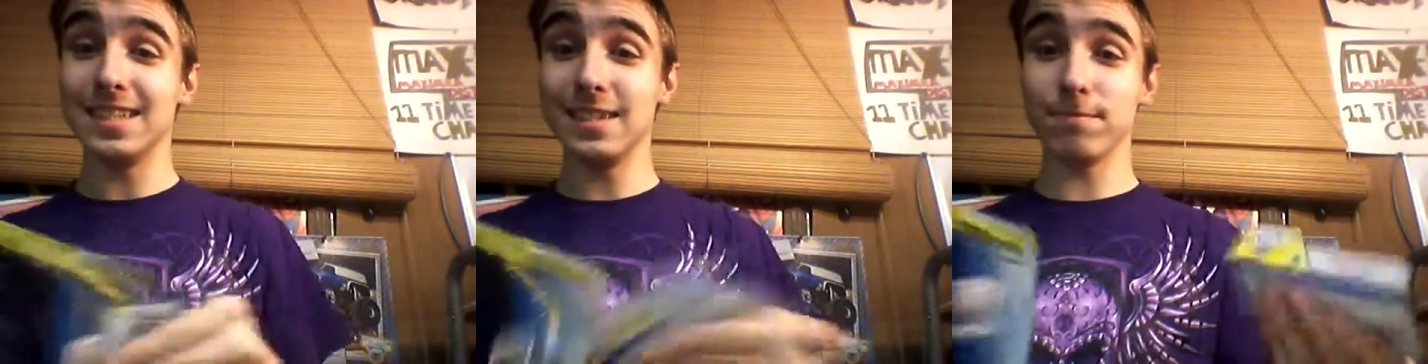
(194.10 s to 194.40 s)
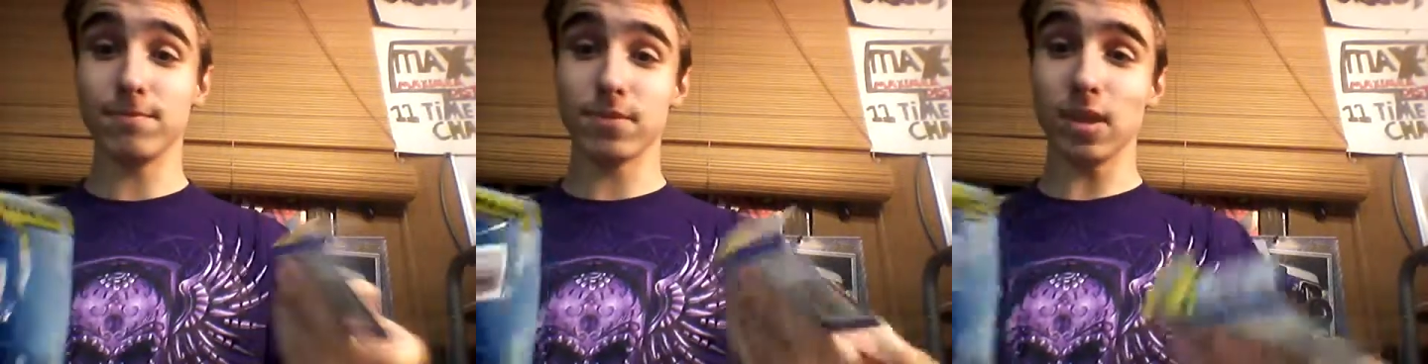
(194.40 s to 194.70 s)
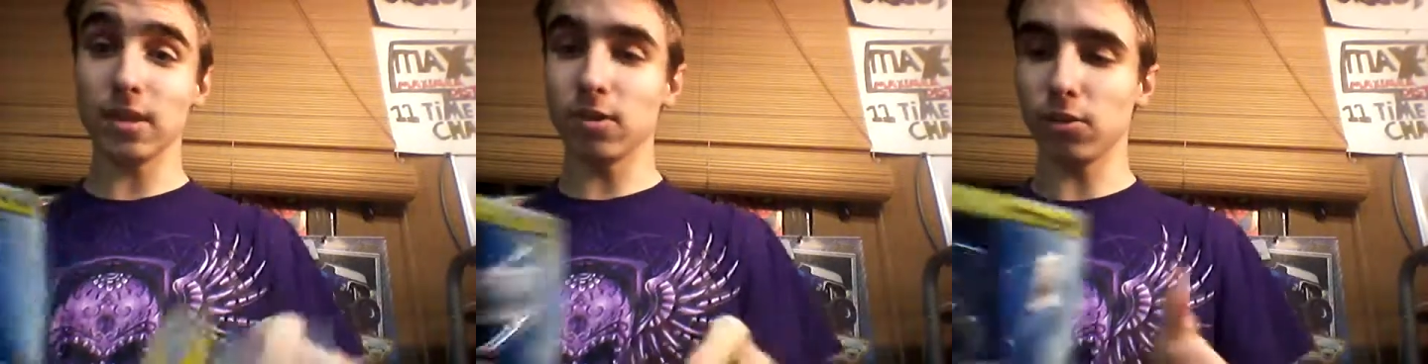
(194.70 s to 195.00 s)
Yep,
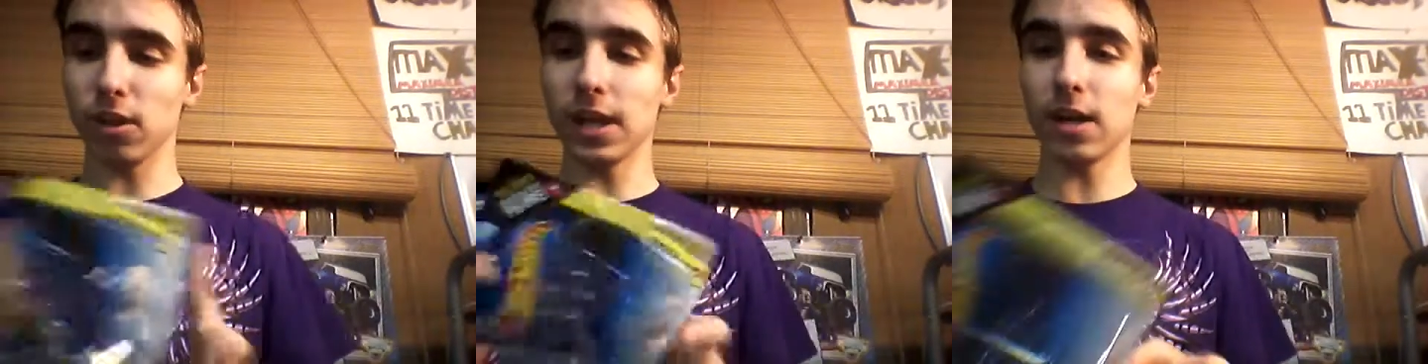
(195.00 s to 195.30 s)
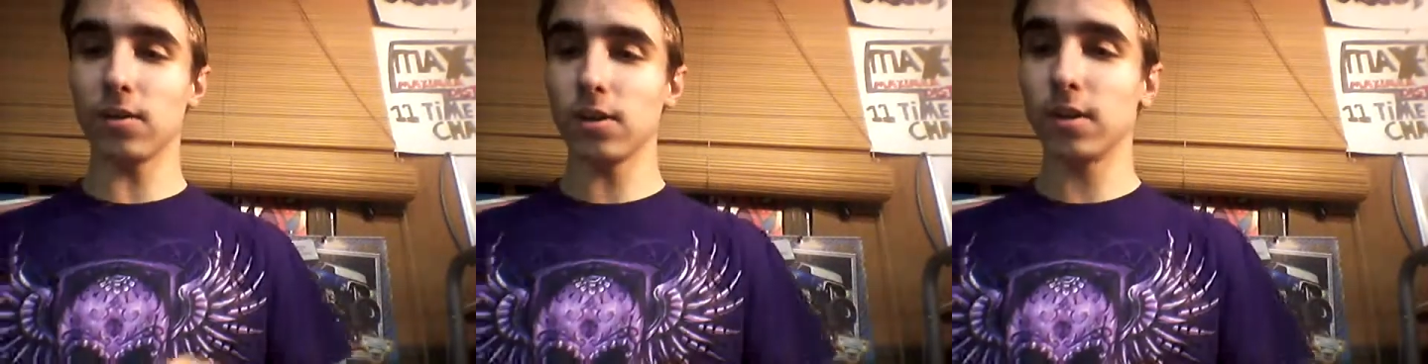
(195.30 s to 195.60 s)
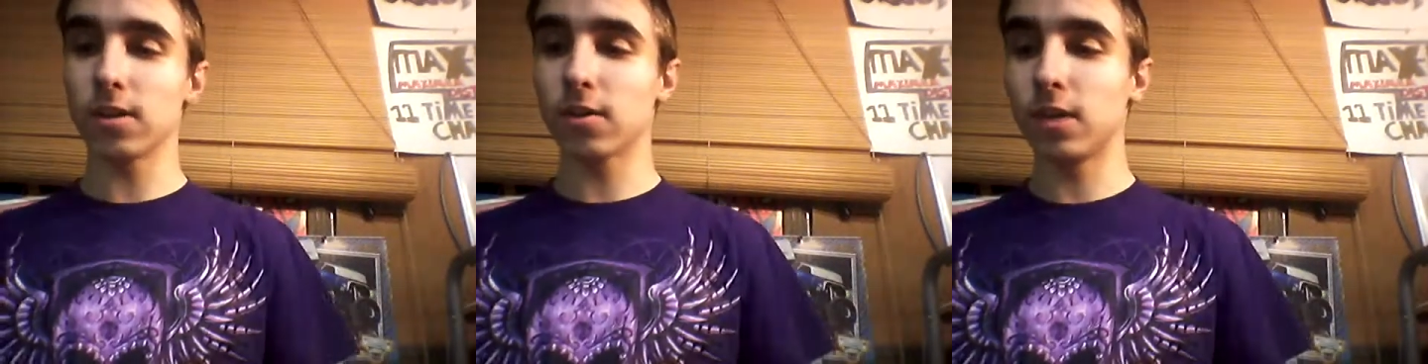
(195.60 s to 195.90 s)
slide the little thing out,
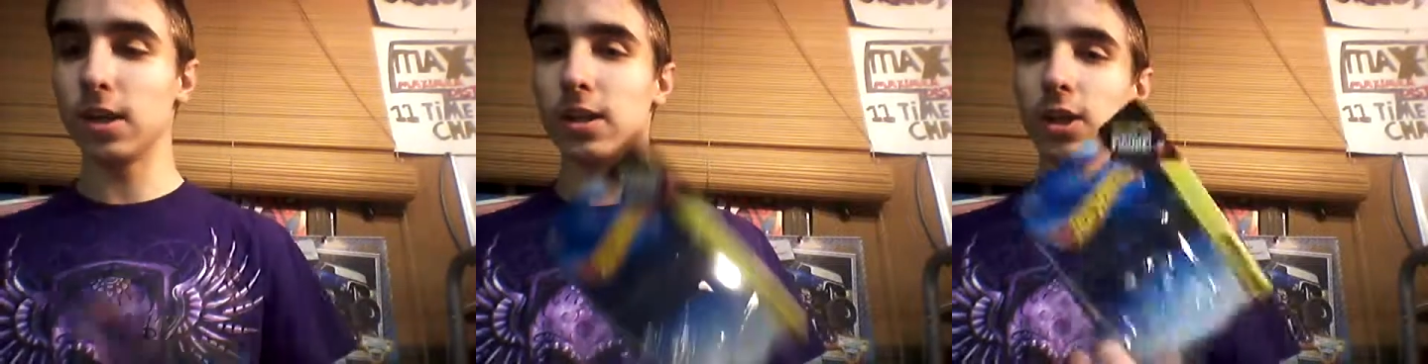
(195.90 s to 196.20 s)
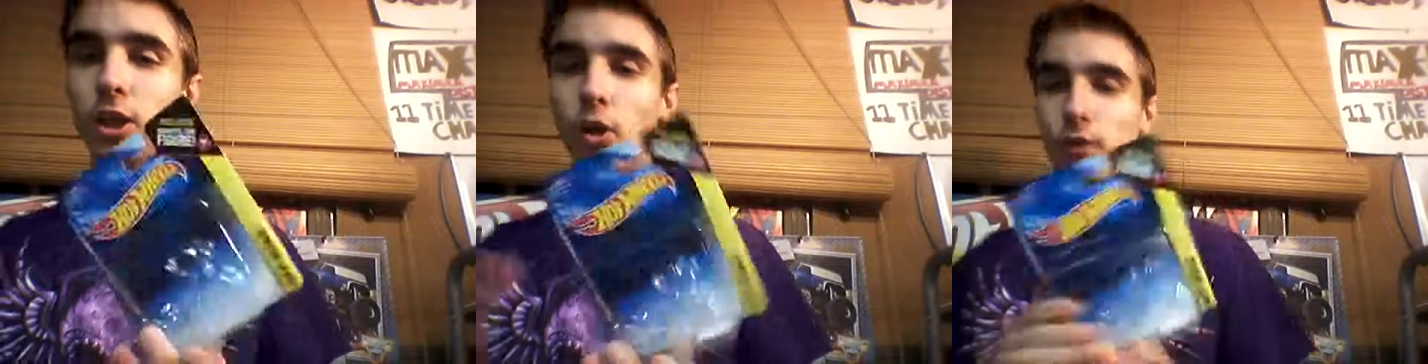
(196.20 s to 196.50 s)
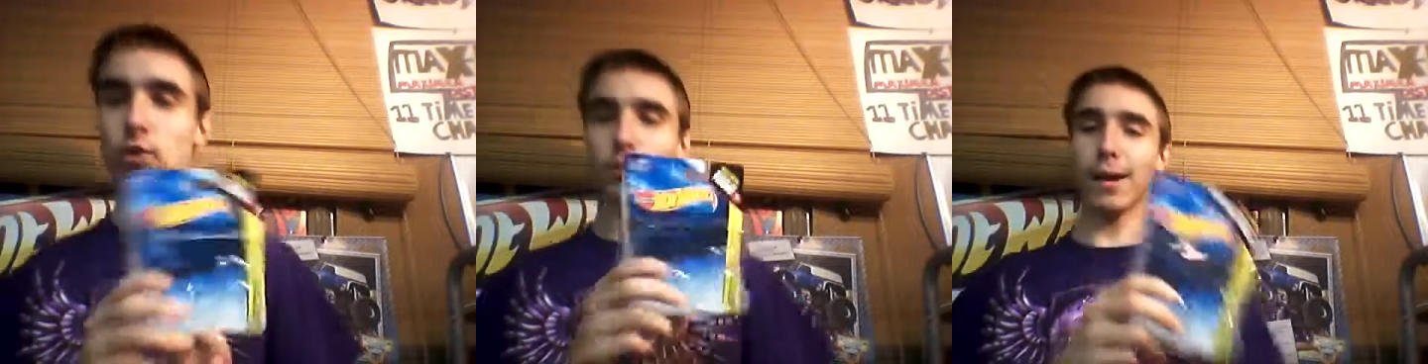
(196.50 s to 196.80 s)
and then you know what we
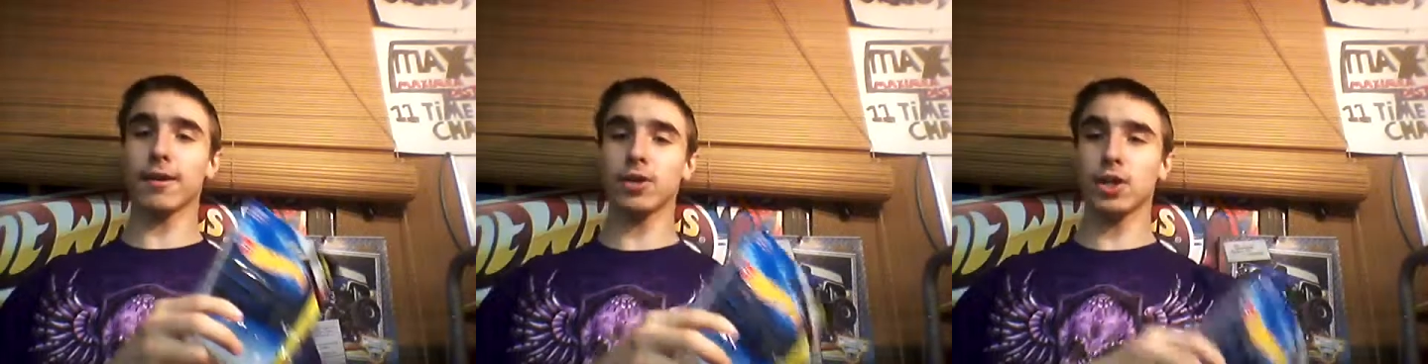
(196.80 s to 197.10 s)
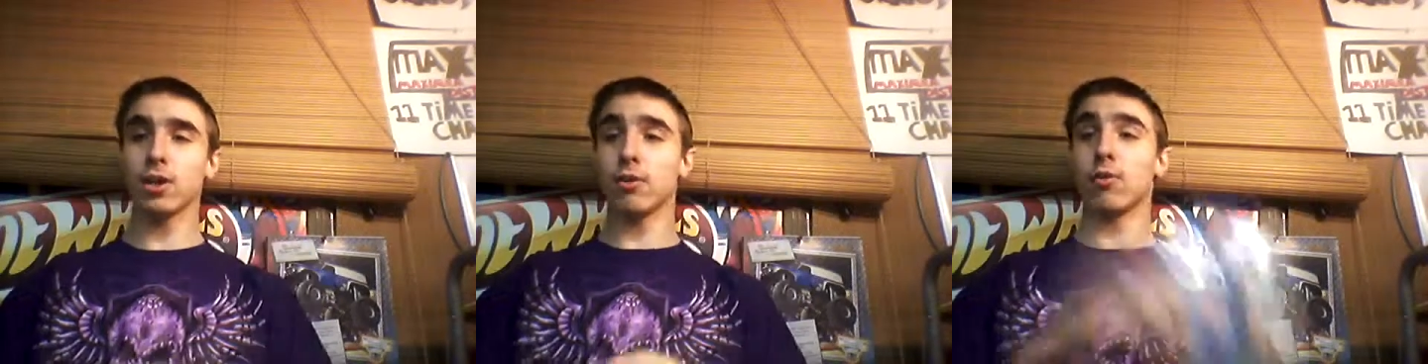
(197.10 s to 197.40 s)
do with the packaging?